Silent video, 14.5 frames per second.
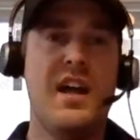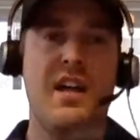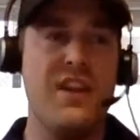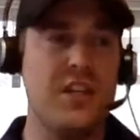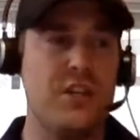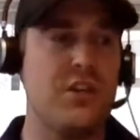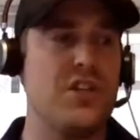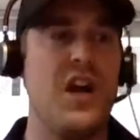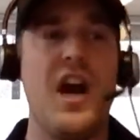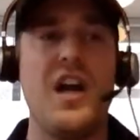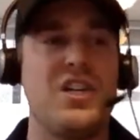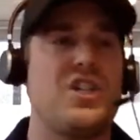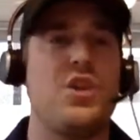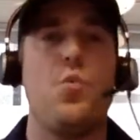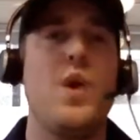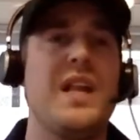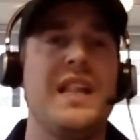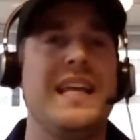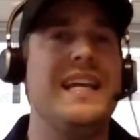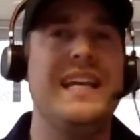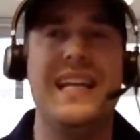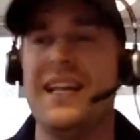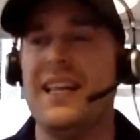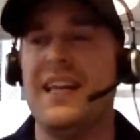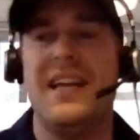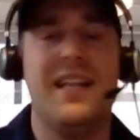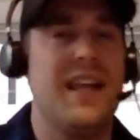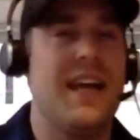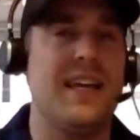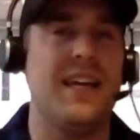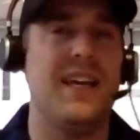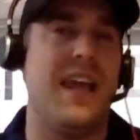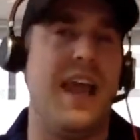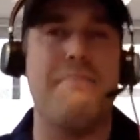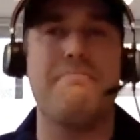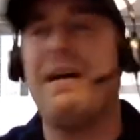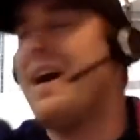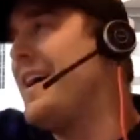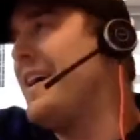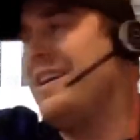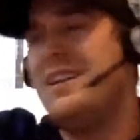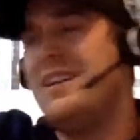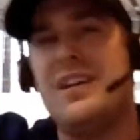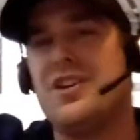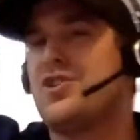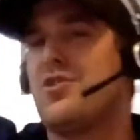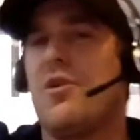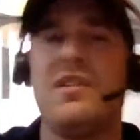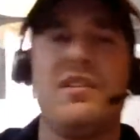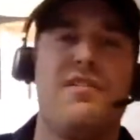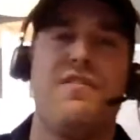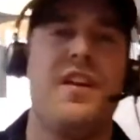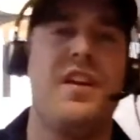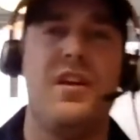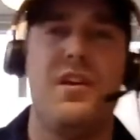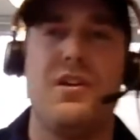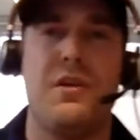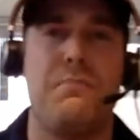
this was not just a willy-nilly like you came by and you did a short little video and you